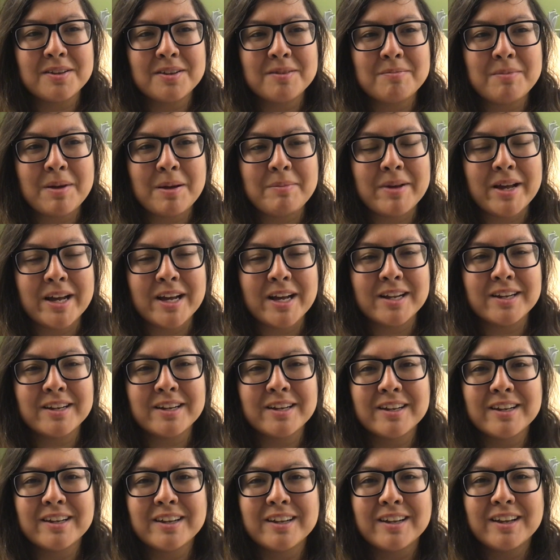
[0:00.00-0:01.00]
my bad.
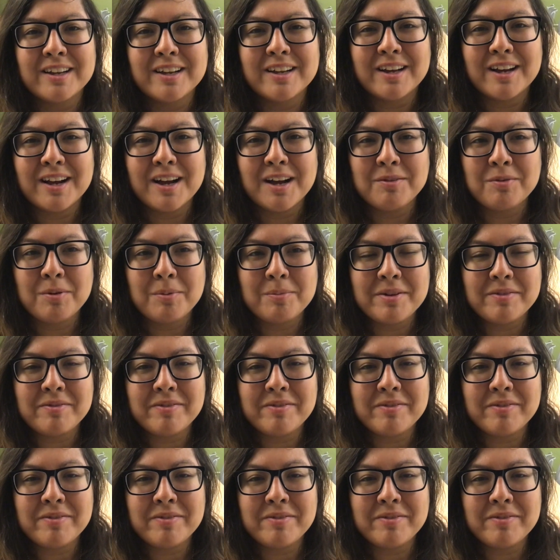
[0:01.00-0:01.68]
I will be